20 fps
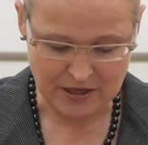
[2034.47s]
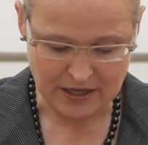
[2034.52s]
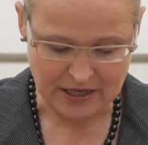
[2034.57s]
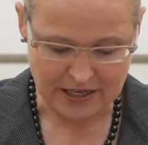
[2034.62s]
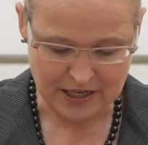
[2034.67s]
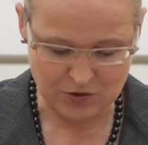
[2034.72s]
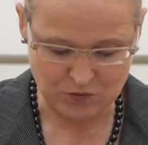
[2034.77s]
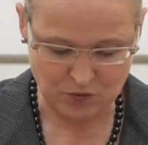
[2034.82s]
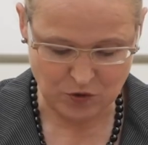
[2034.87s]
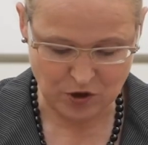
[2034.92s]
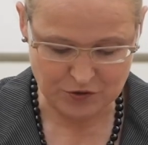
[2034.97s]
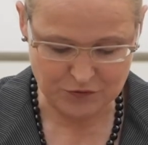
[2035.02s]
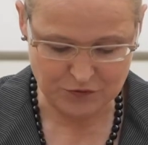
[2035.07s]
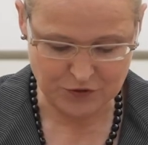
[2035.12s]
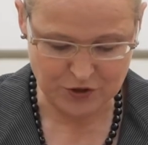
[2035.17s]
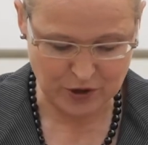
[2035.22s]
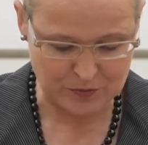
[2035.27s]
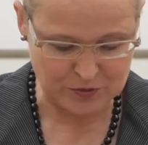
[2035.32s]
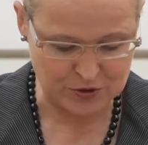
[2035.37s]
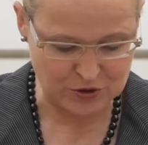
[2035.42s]
in what
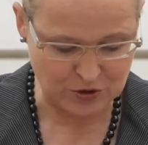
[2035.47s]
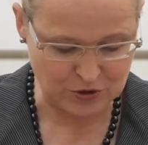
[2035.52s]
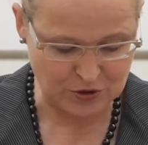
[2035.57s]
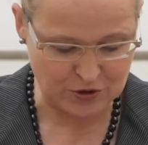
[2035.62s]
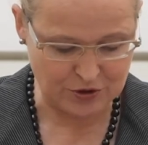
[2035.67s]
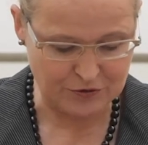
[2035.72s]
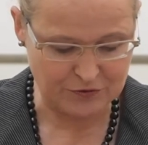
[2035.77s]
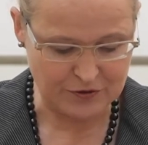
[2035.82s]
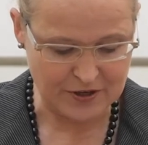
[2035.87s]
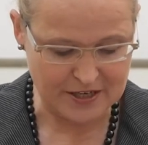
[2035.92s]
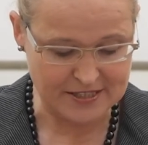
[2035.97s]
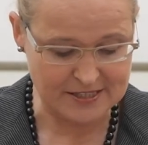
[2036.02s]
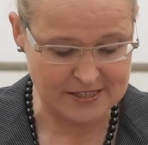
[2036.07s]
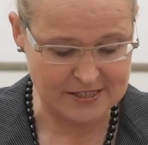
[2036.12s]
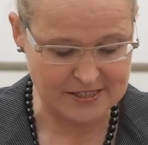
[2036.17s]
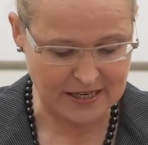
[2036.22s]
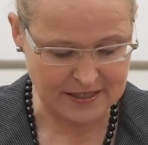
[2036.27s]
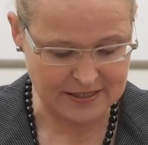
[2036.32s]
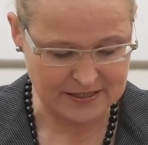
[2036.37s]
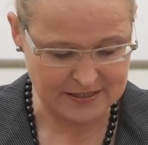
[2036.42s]
we observe as
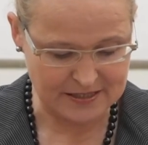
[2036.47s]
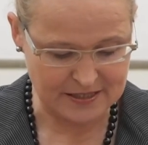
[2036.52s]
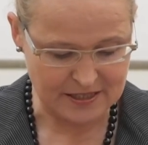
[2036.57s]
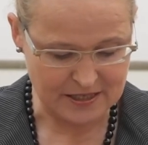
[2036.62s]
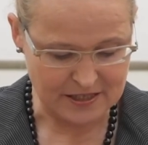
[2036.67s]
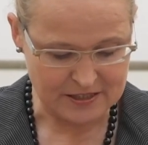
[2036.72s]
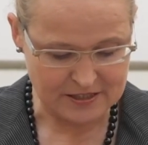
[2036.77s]
science